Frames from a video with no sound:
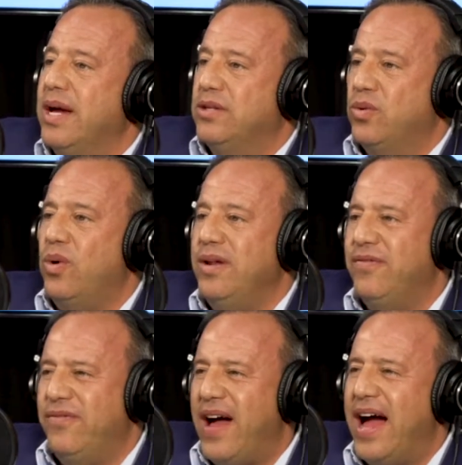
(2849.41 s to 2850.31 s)
at
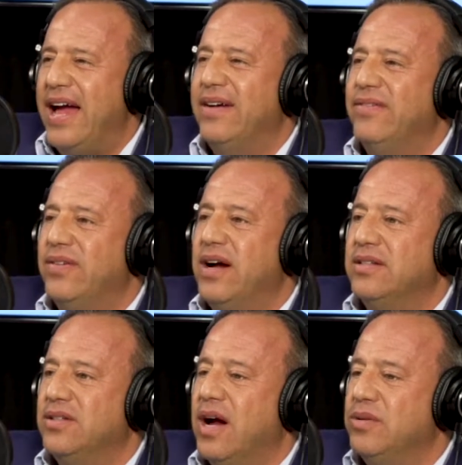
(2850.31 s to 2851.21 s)
25 I,
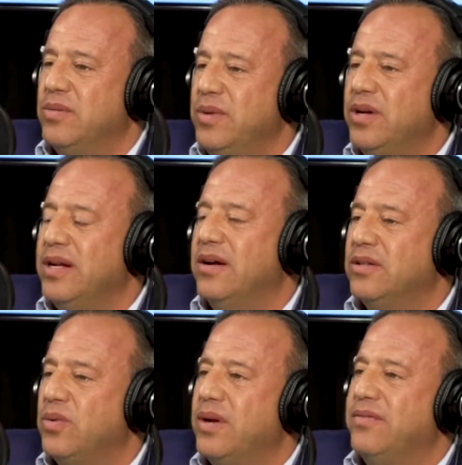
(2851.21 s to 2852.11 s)
st- I was a millionaire
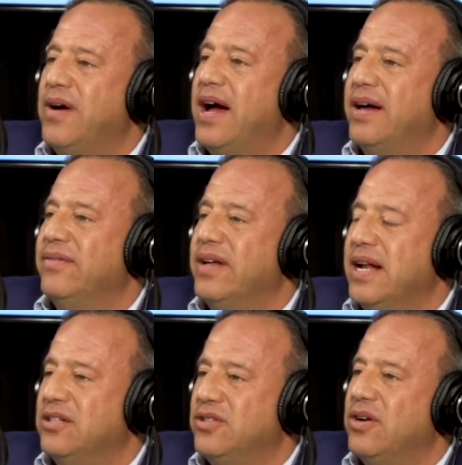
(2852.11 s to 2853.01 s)
at 25
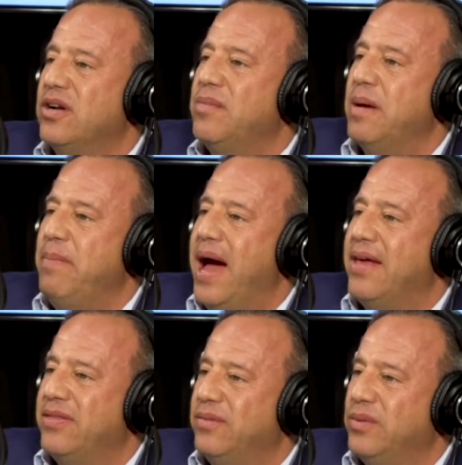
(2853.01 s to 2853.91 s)
and i started on my
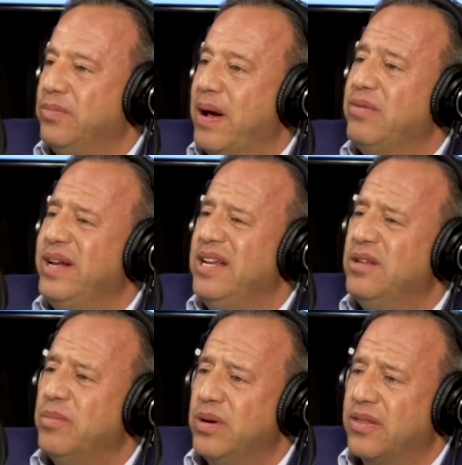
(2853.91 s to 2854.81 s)
path with by
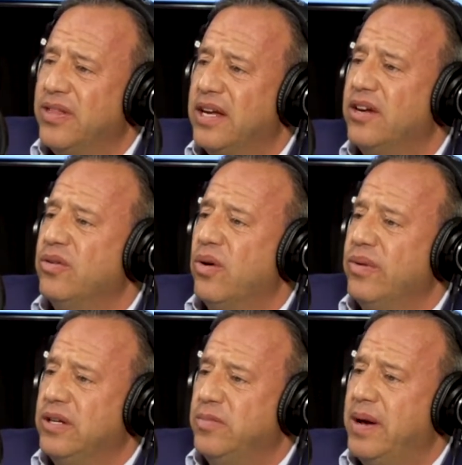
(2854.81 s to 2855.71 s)
reading the book think and grow
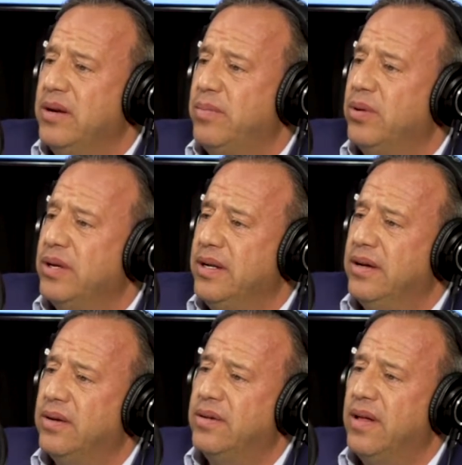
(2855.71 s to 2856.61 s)
rich by napoleon
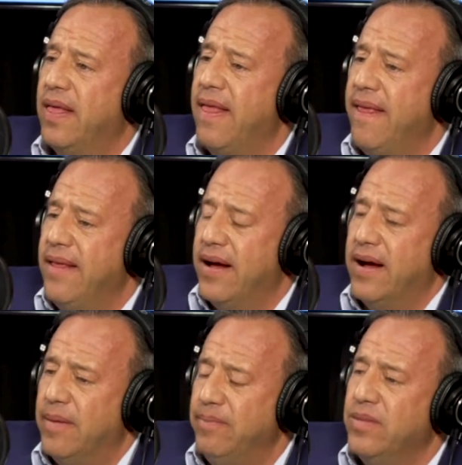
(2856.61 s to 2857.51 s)
hill sure
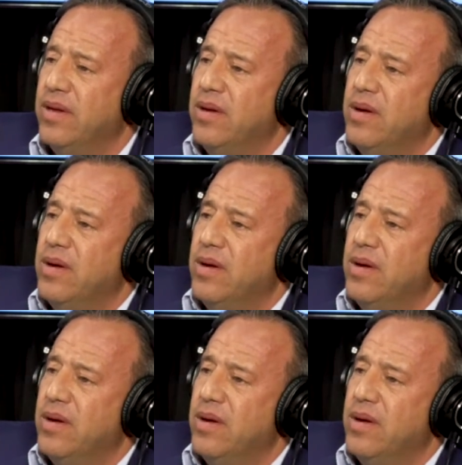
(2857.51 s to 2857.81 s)
um,